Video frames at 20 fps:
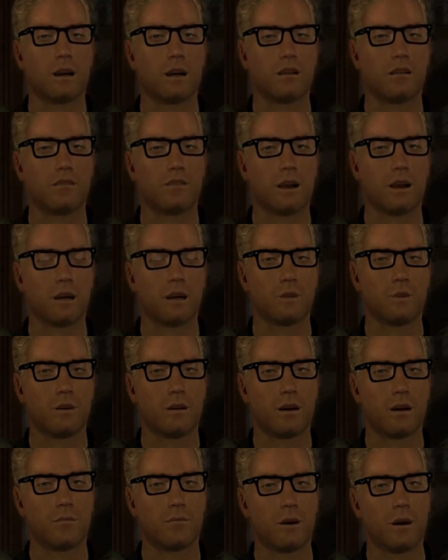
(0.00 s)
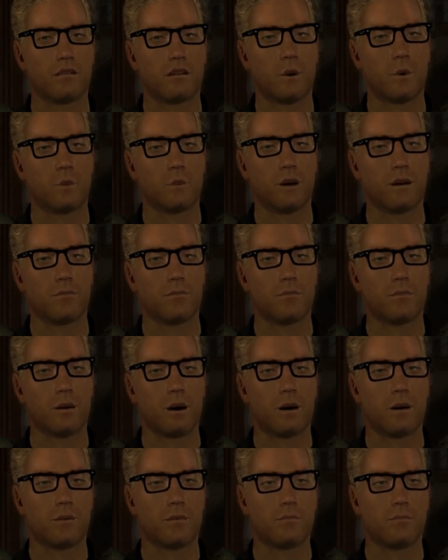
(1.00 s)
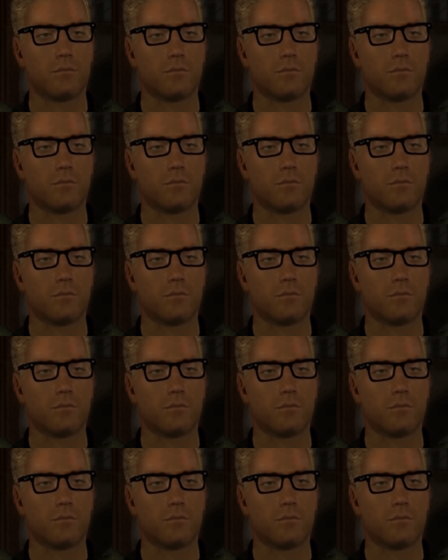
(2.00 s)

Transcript: end for Henry, I have no idea.